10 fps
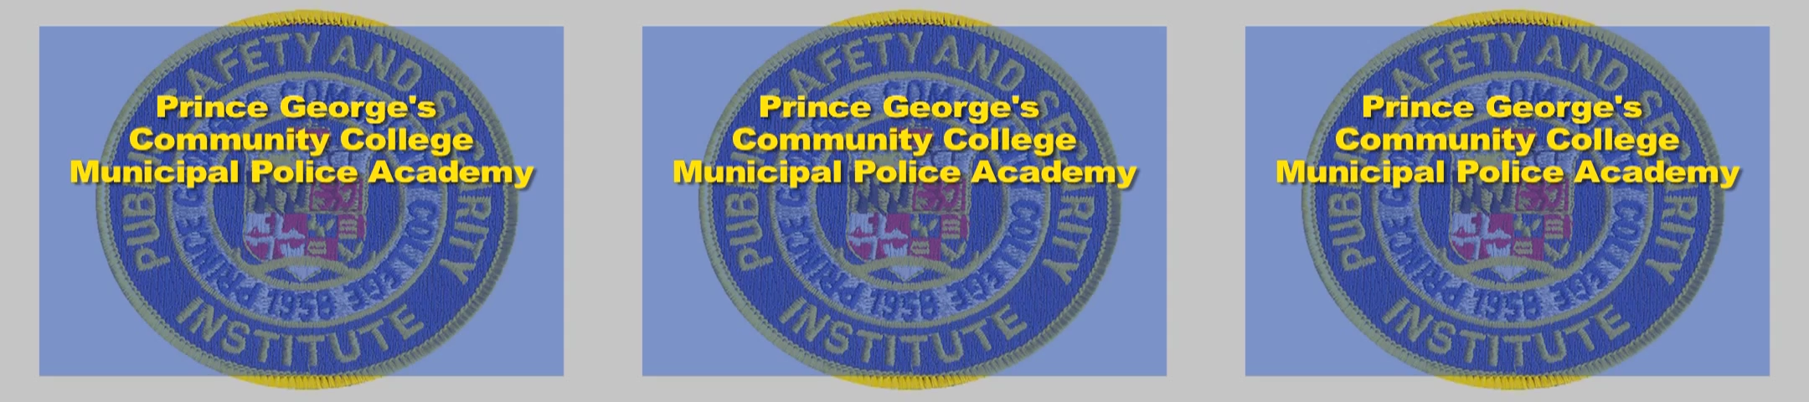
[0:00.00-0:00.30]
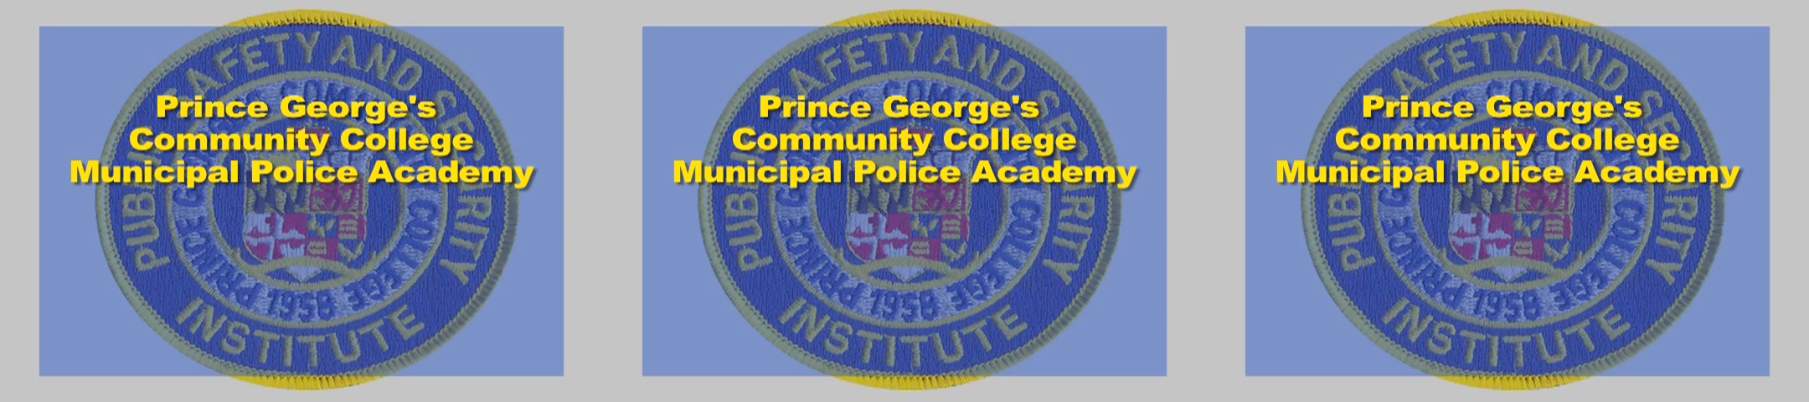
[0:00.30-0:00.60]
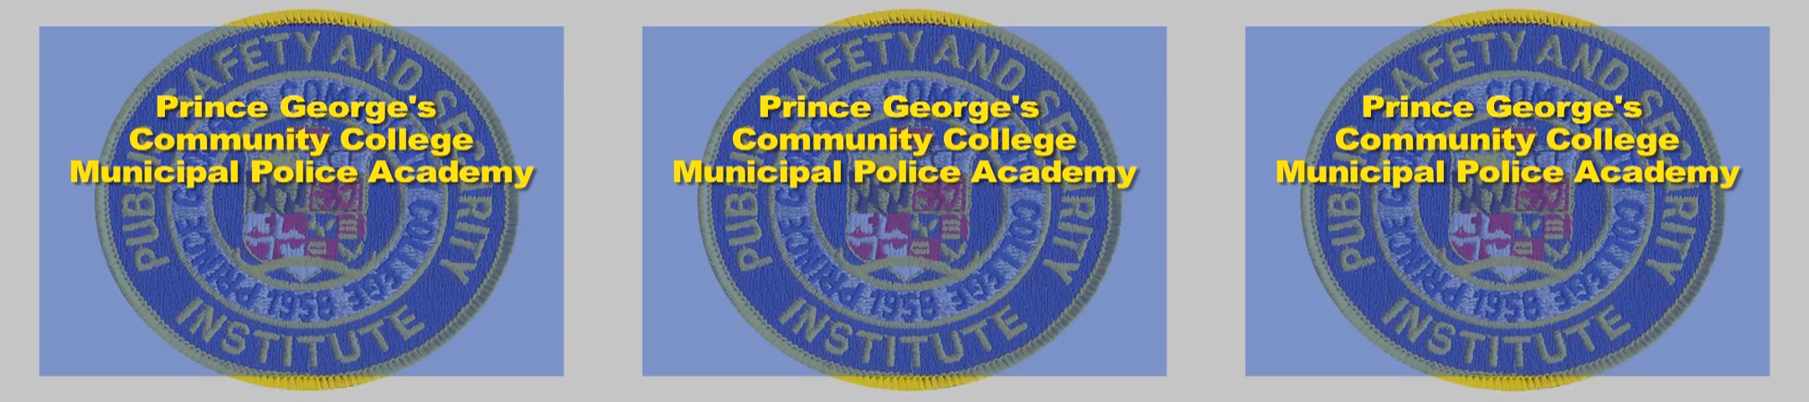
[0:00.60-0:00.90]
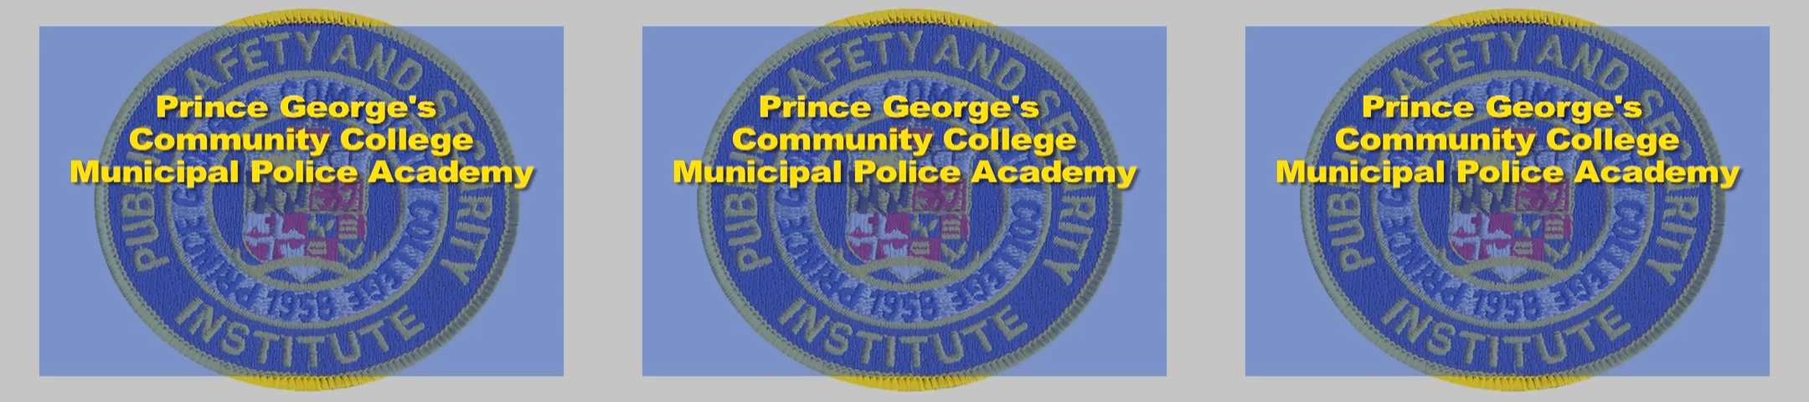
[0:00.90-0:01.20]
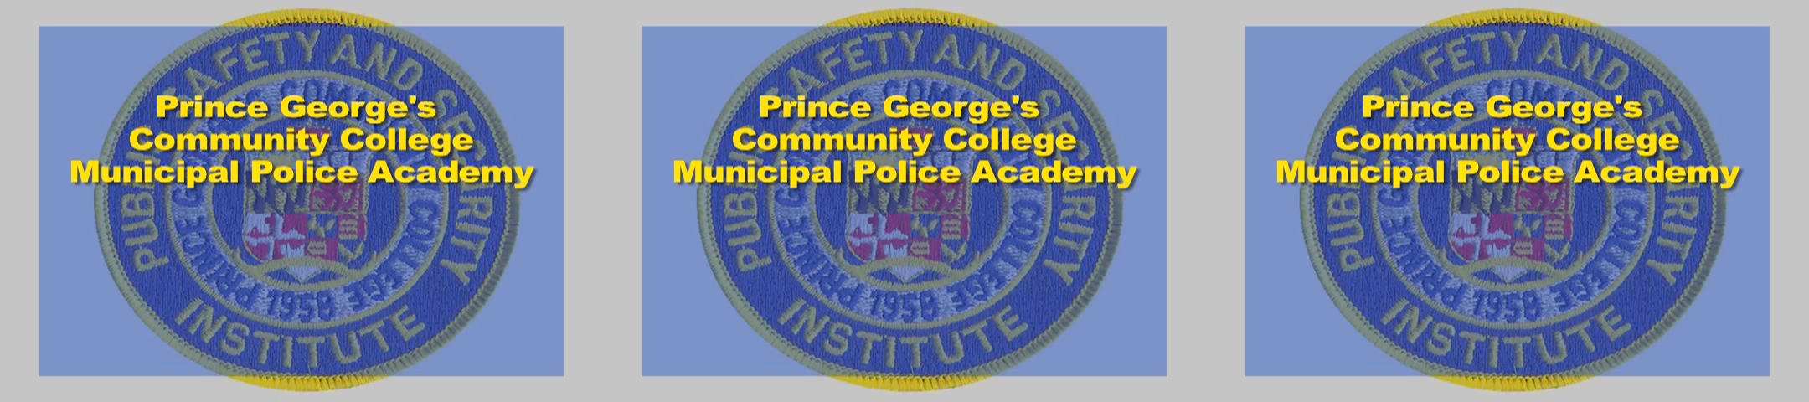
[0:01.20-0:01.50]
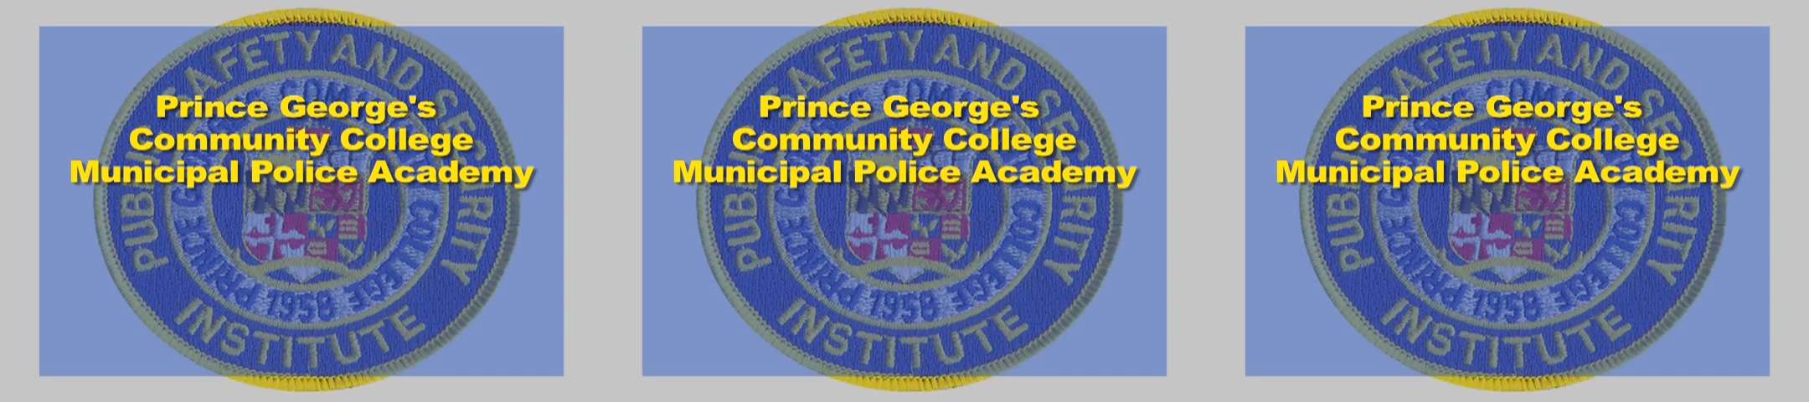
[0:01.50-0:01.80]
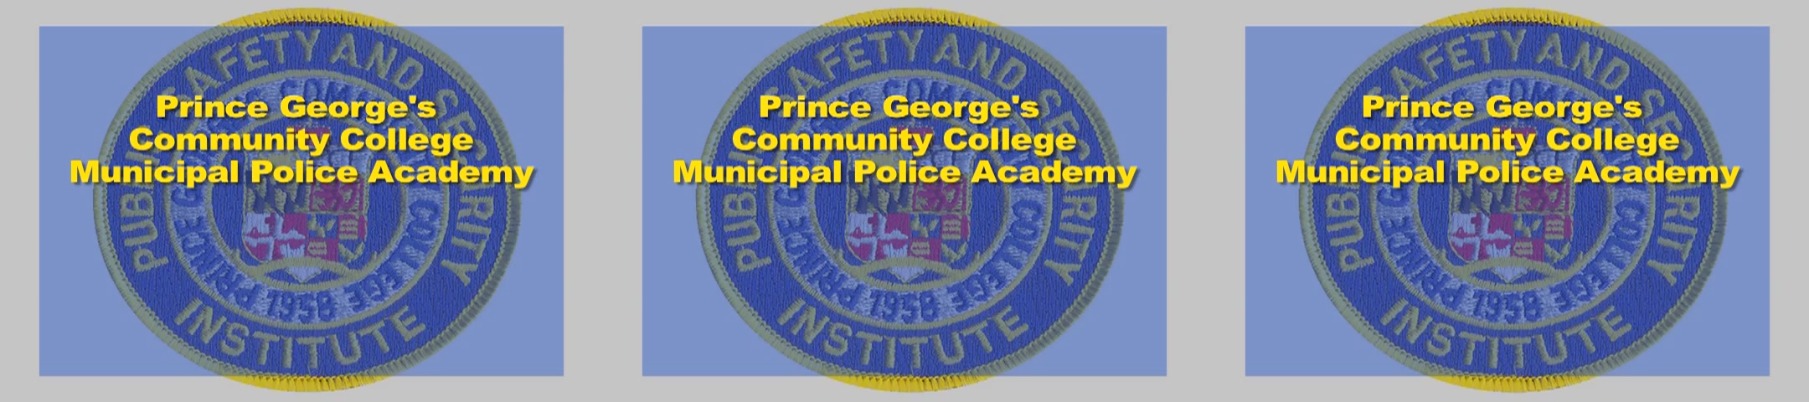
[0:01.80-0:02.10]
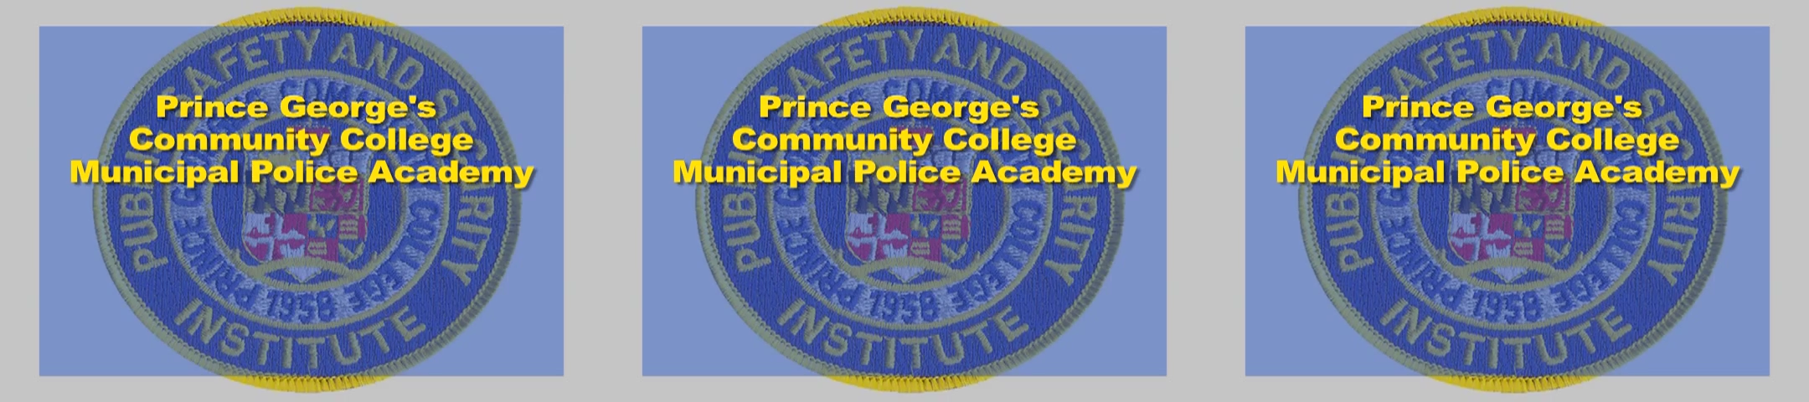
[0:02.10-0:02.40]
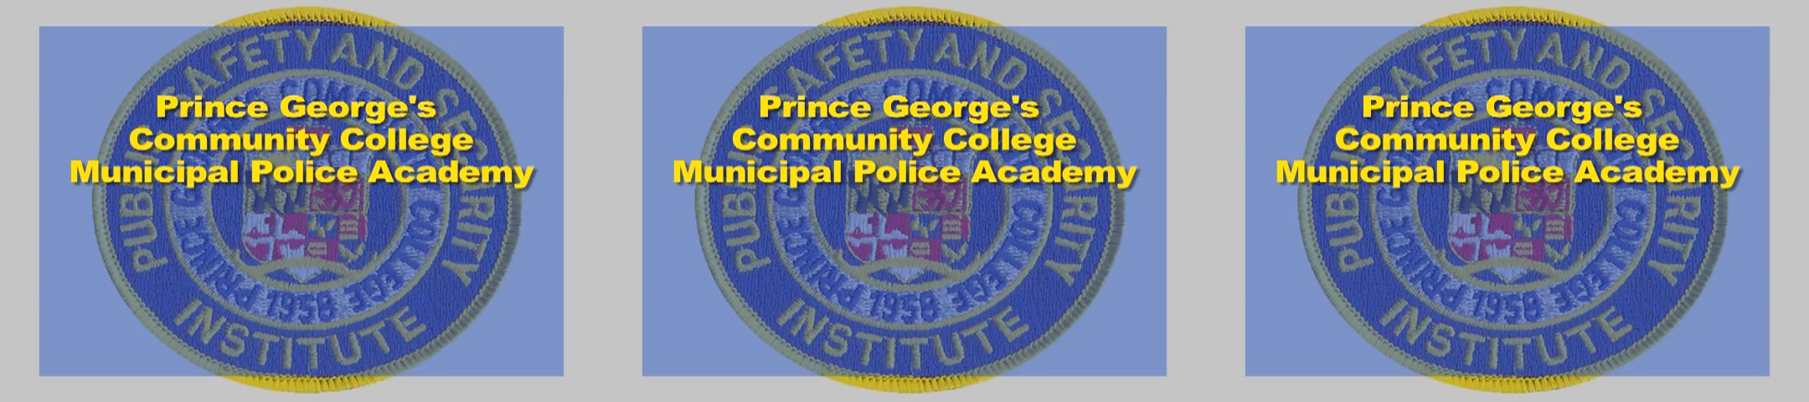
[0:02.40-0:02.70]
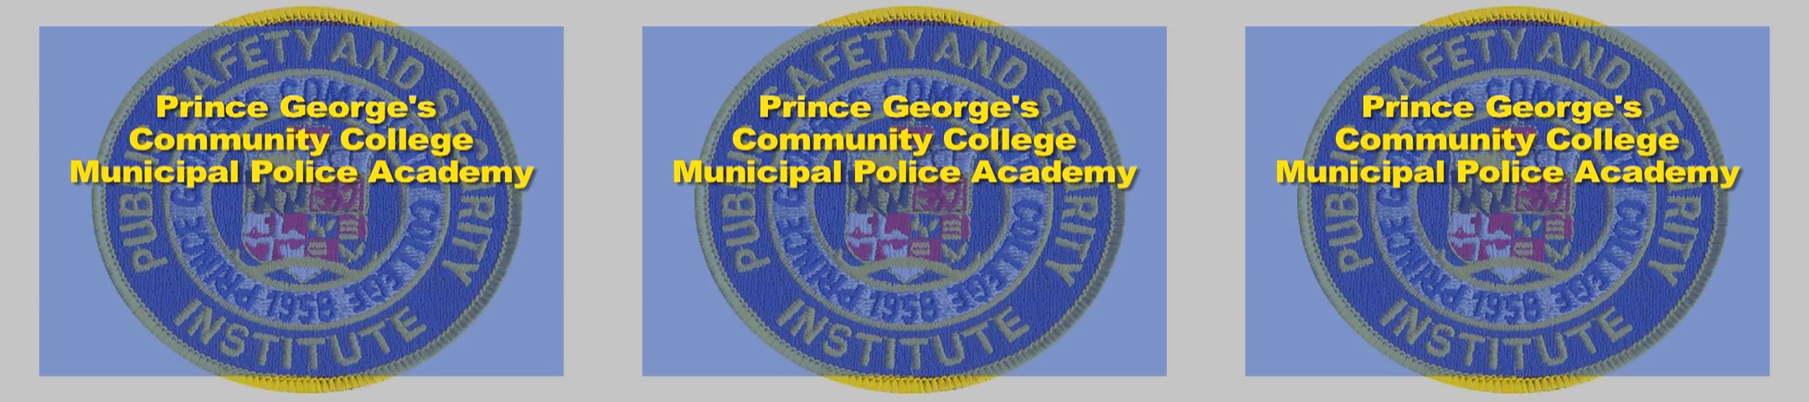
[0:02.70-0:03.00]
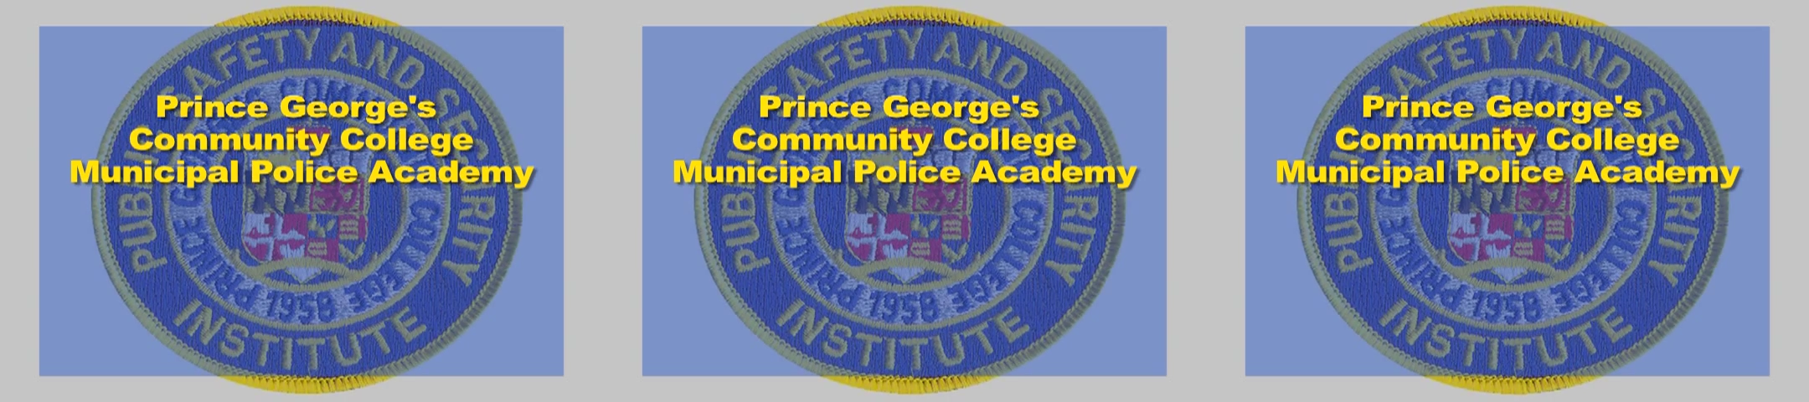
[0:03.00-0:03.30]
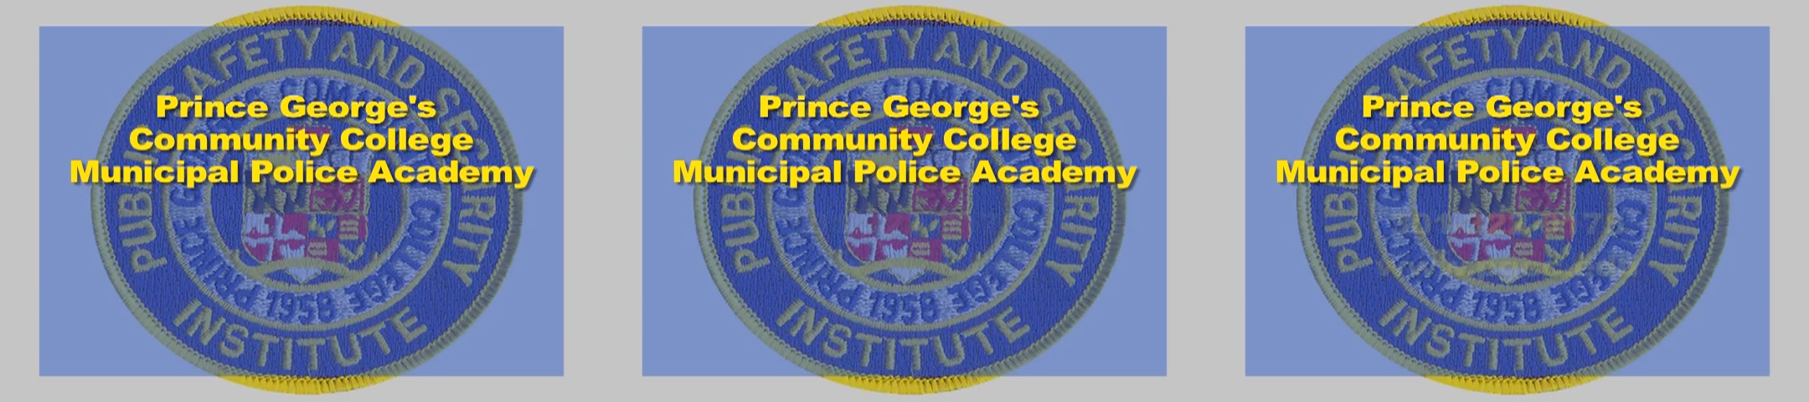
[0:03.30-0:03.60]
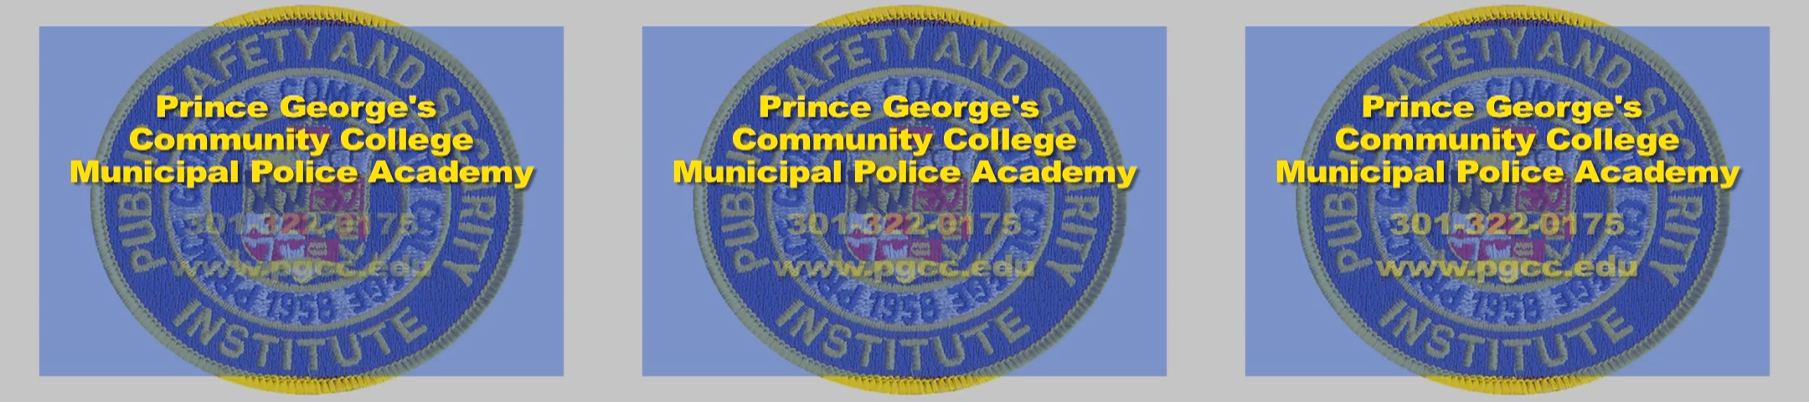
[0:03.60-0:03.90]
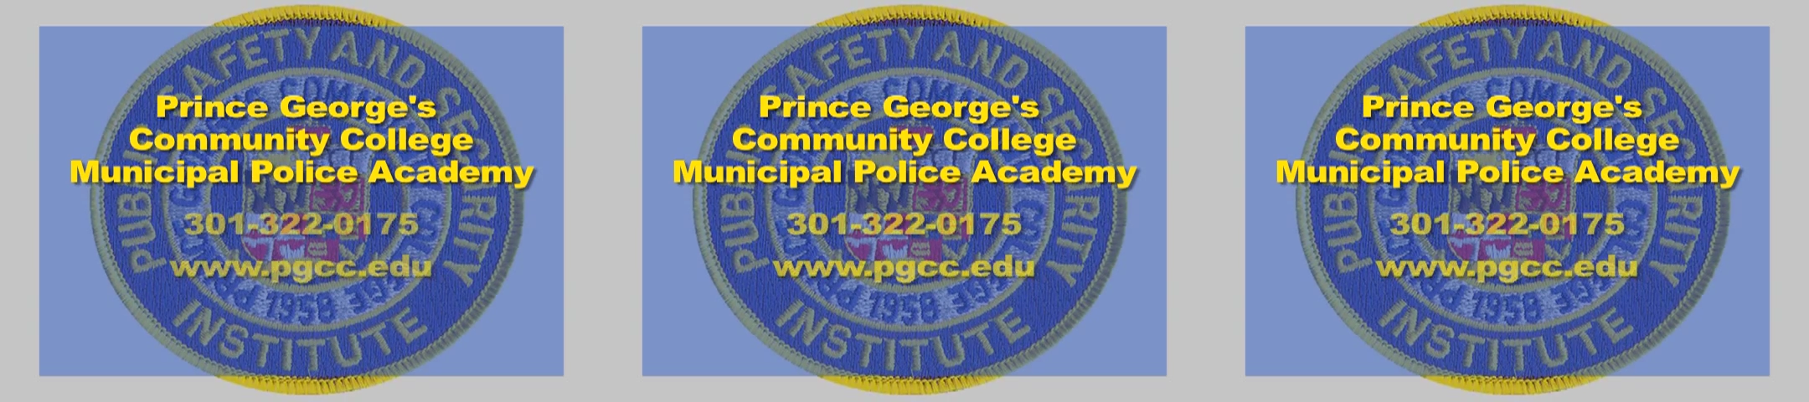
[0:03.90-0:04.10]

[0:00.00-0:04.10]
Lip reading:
Nobody's mouth can be seen.